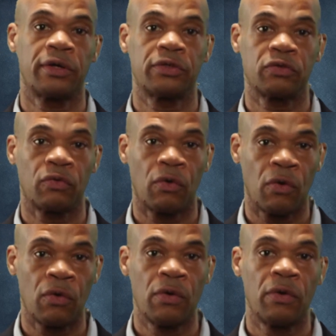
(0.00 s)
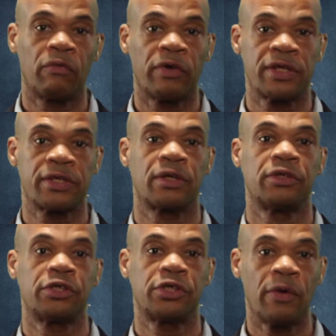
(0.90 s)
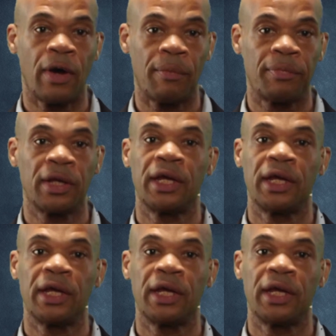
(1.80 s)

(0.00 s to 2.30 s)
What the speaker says: control risks show up